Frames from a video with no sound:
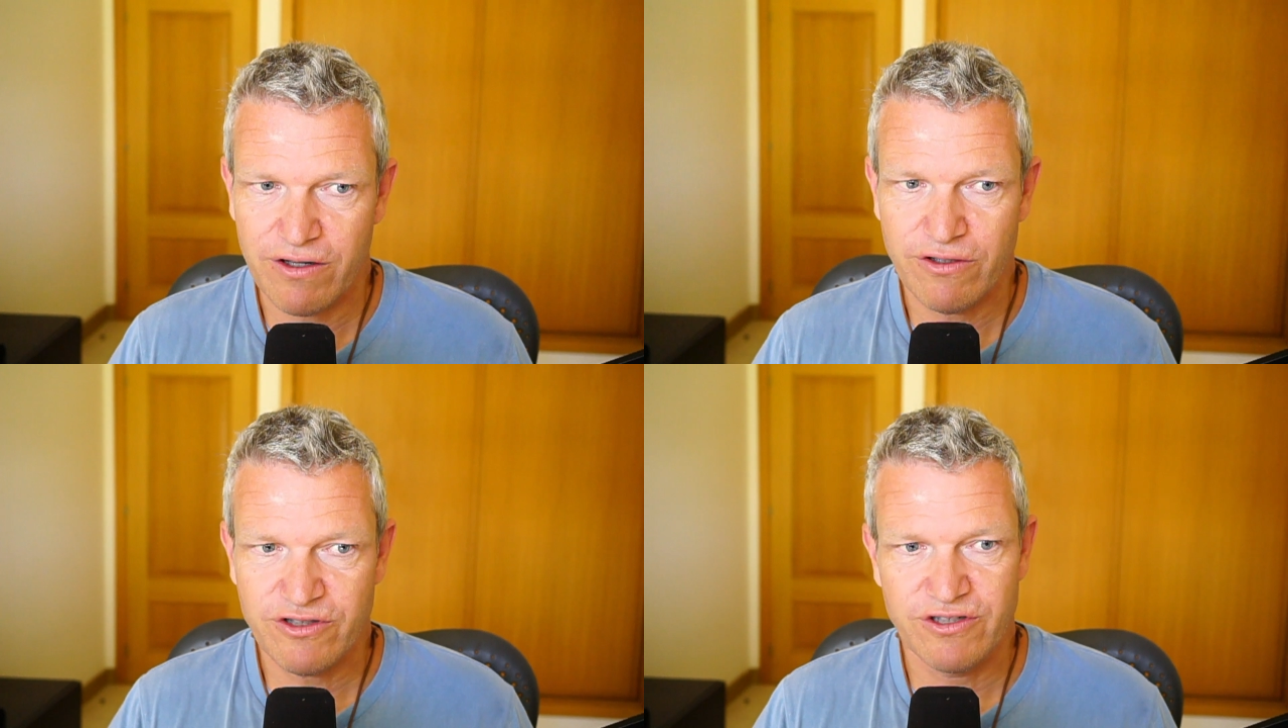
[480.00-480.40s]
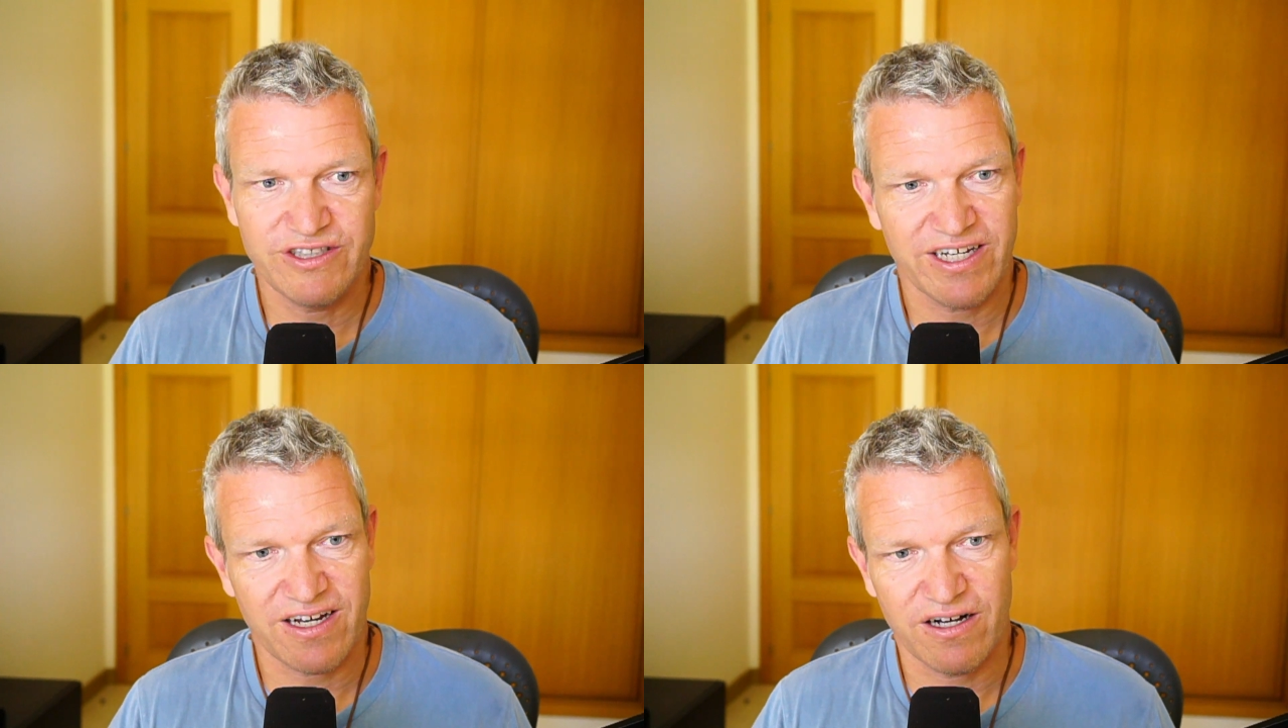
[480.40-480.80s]
also
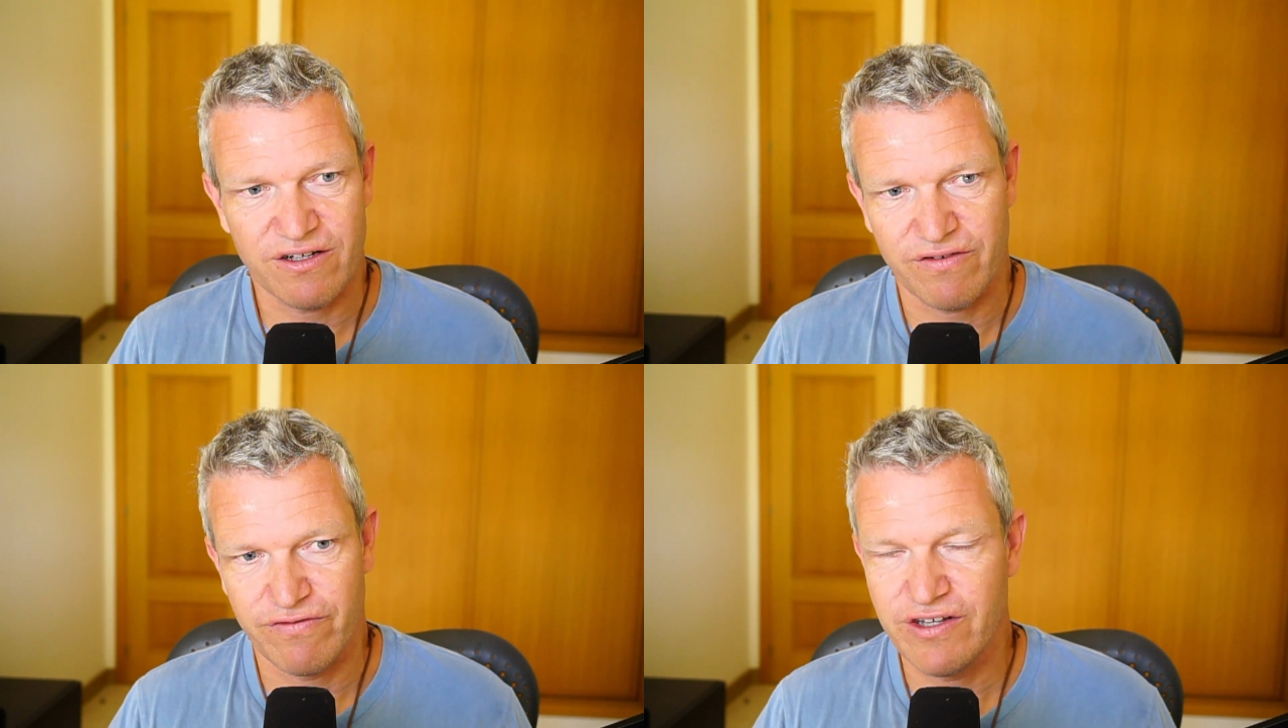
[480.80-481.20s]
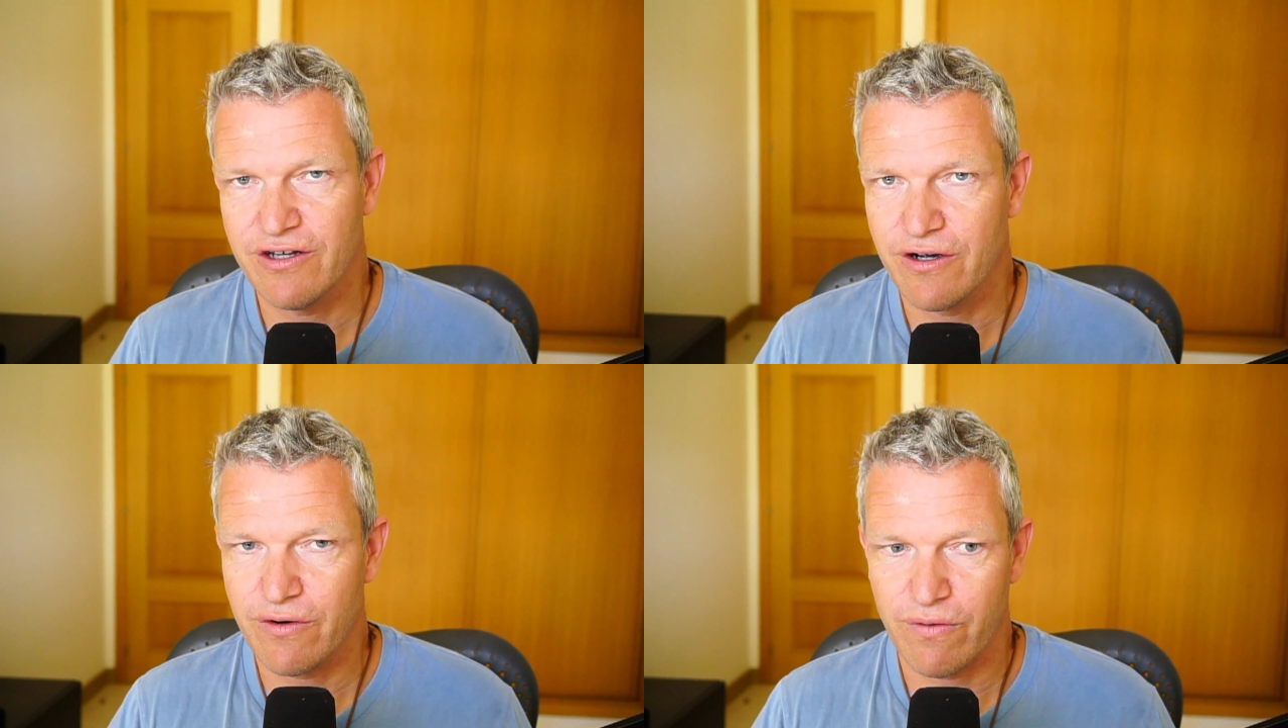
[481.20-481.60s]
check out the
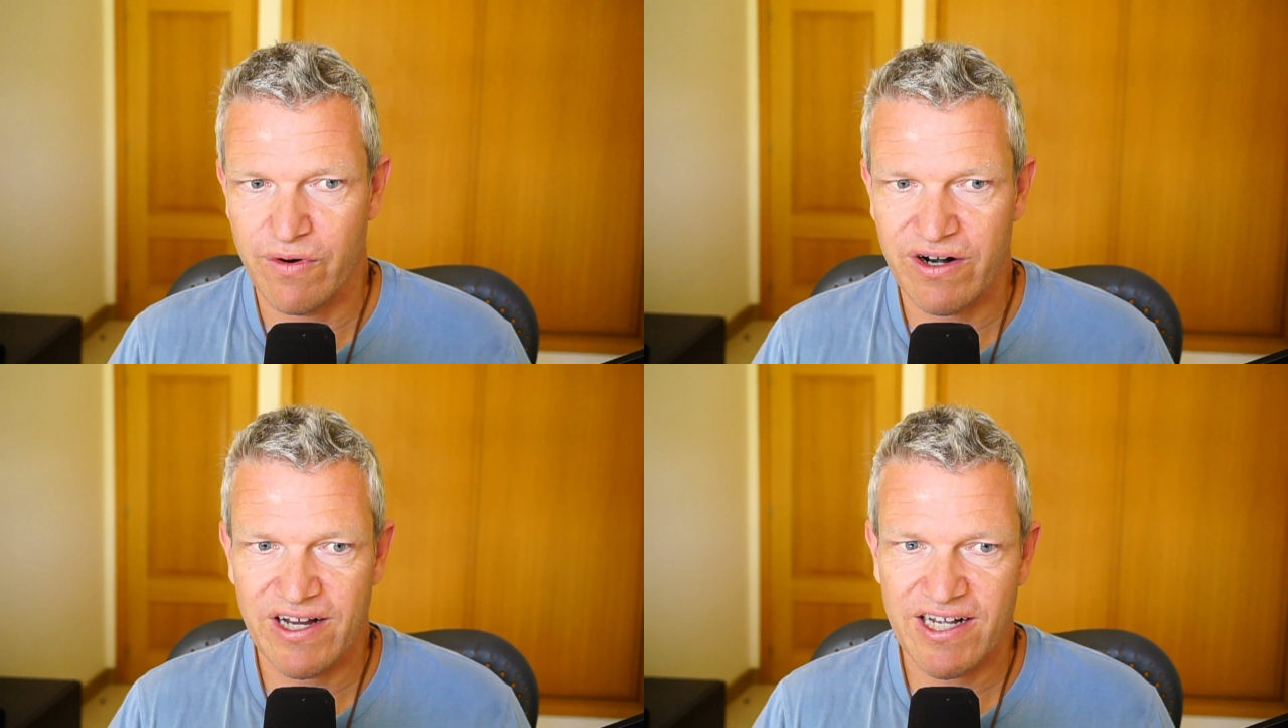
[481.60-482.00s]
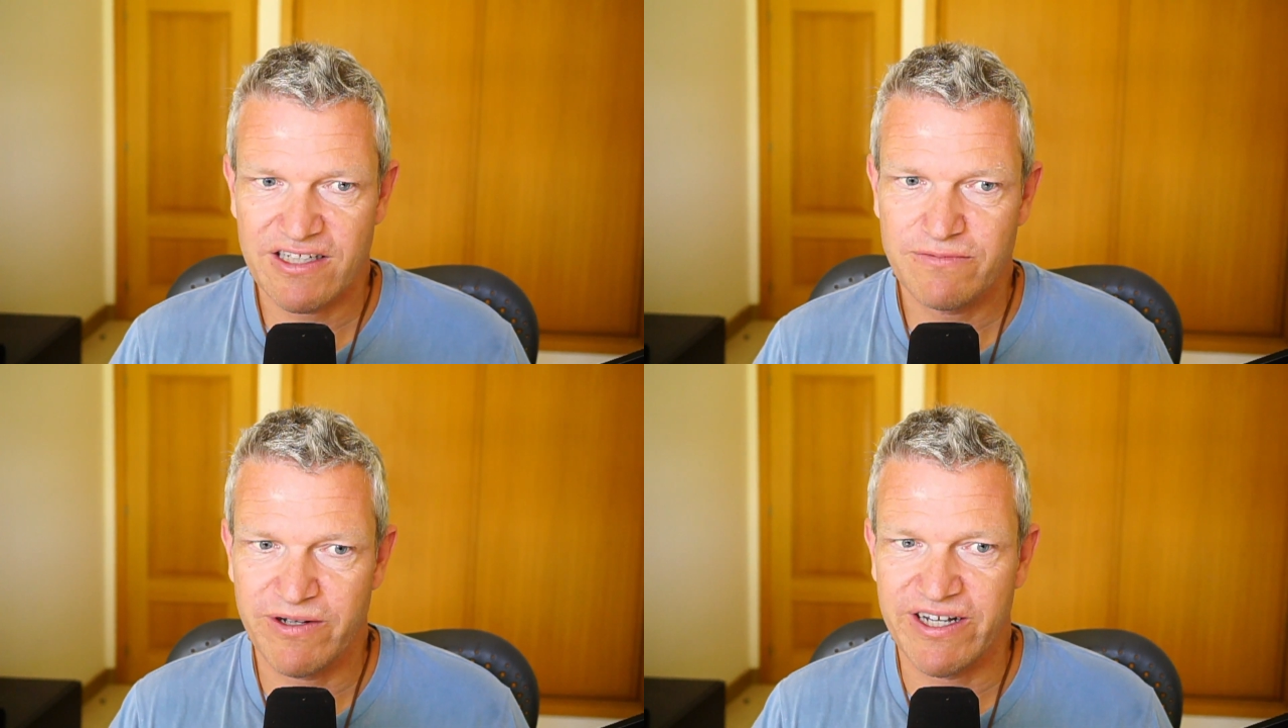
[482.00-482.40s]
video where I
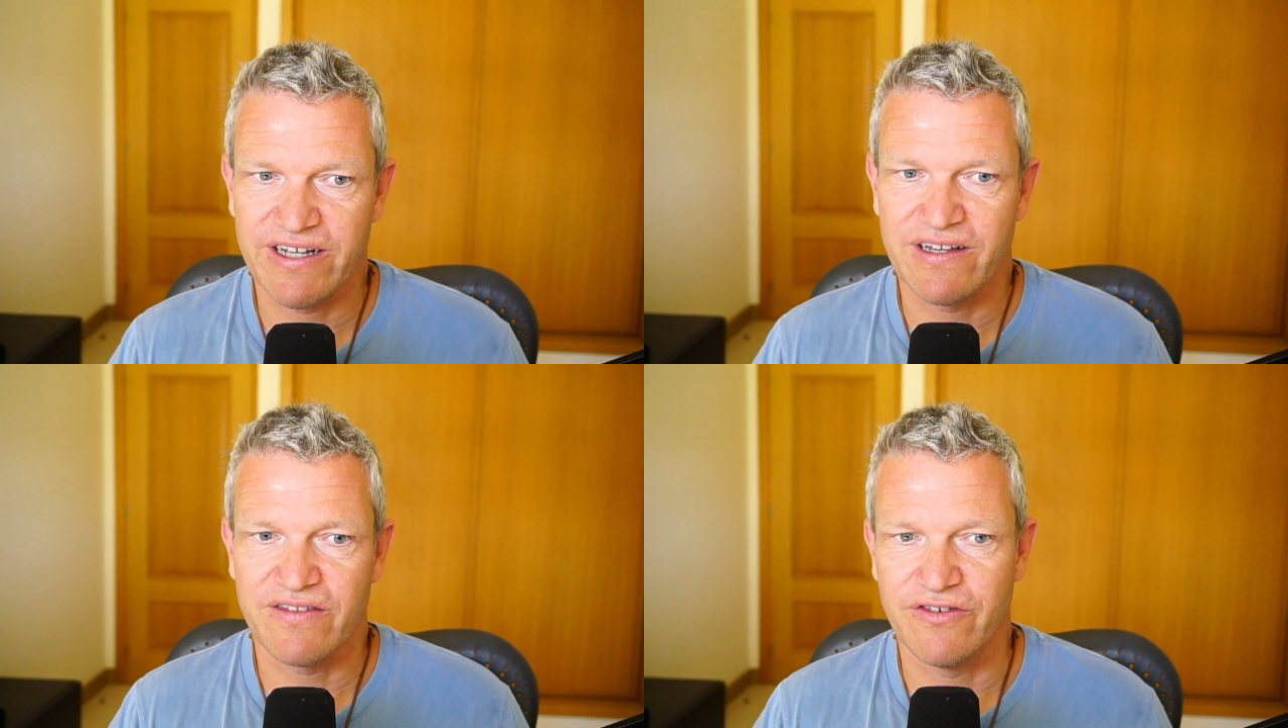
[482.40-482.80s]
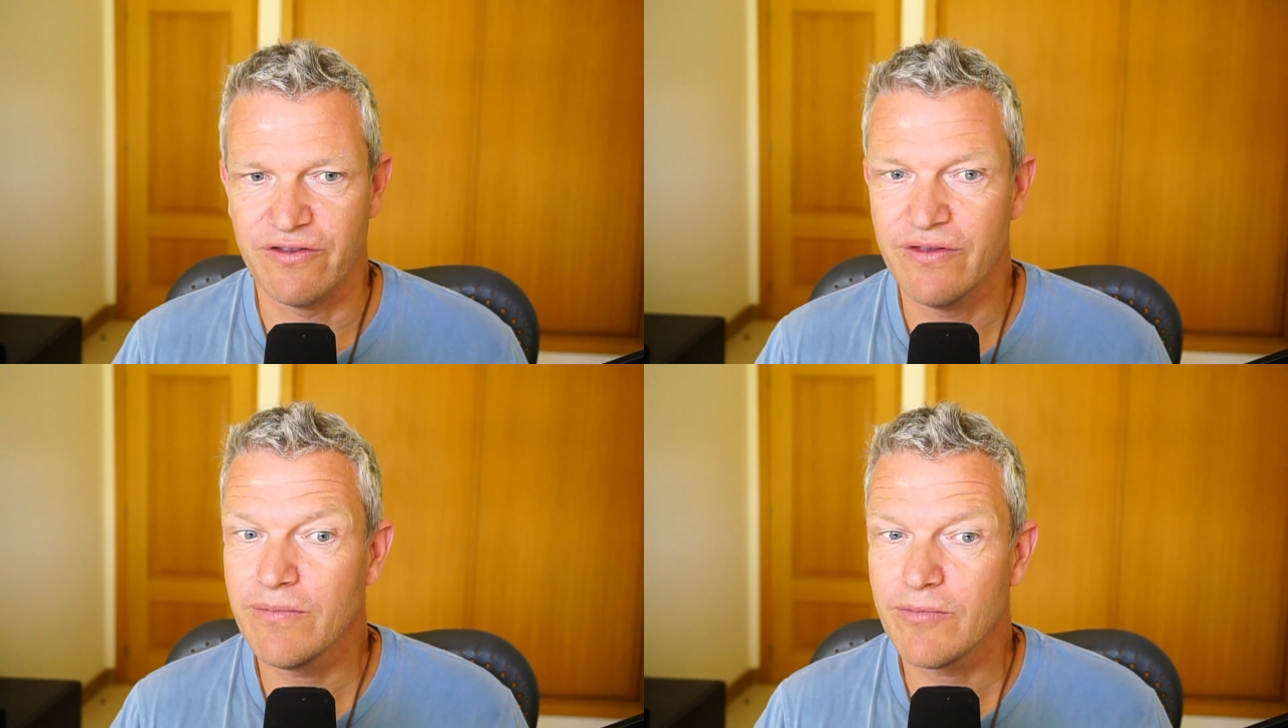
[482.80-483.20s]
explain
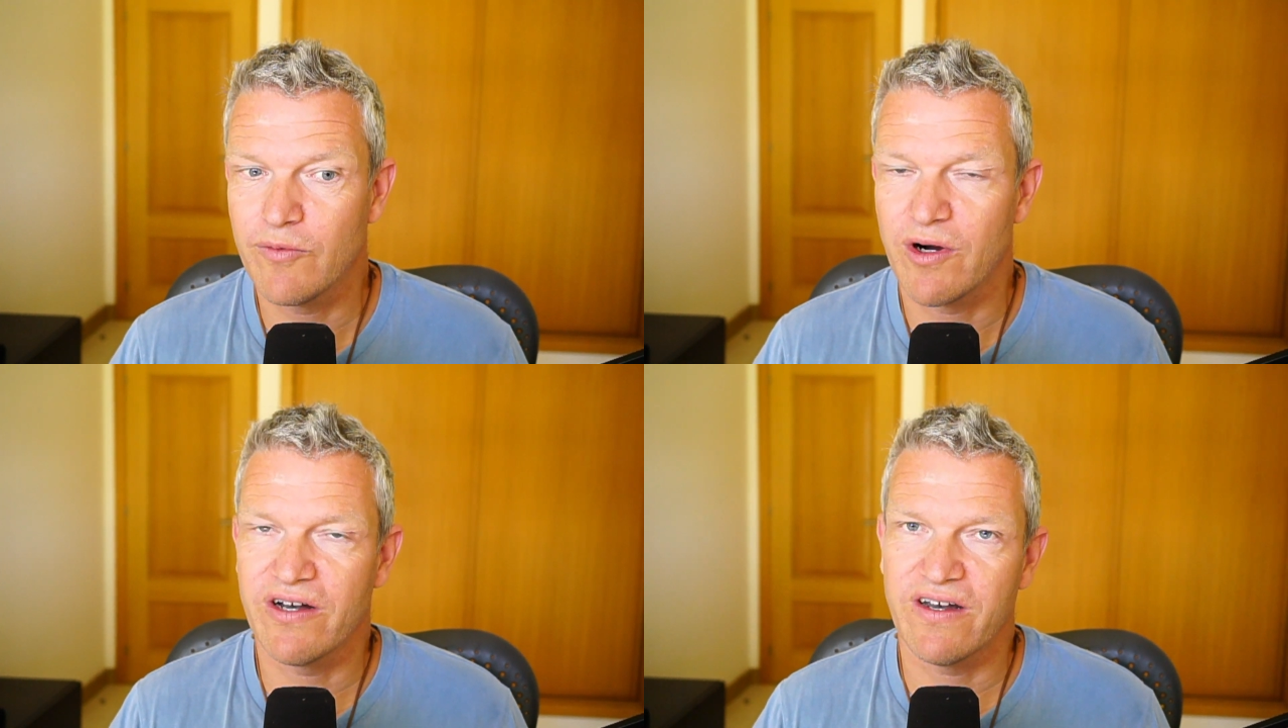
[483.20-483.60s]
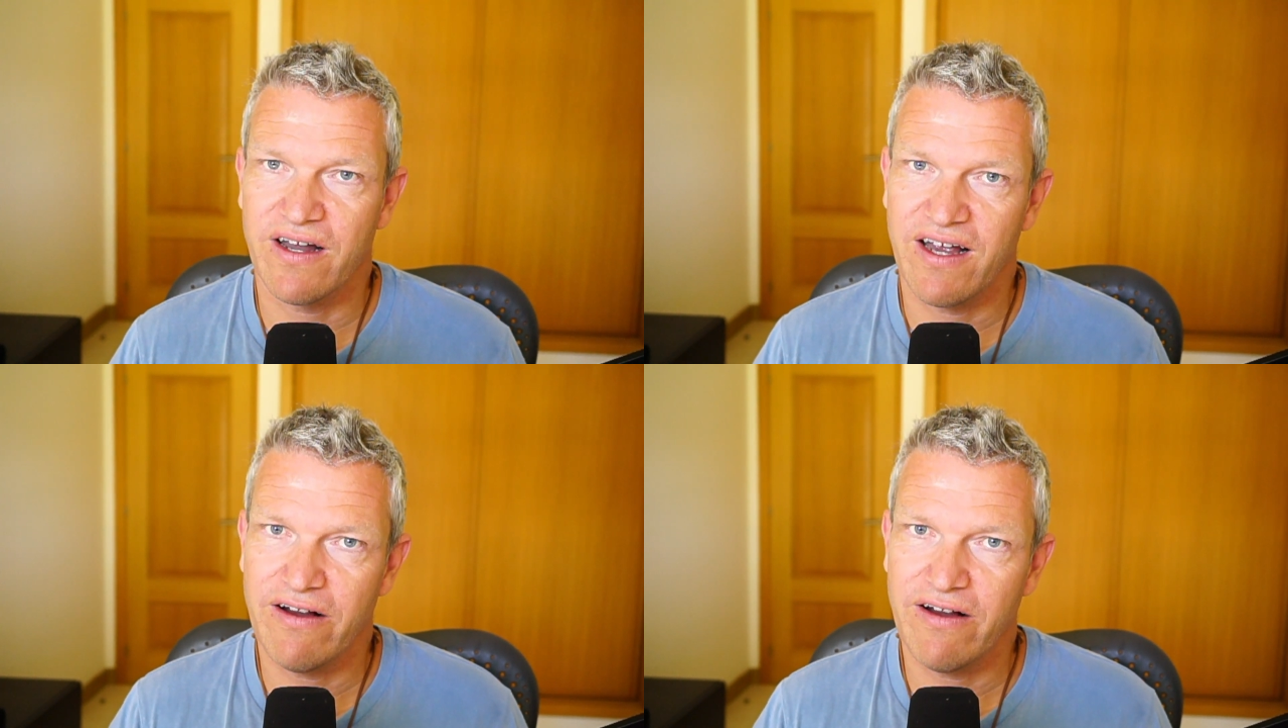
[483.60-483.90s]
the number one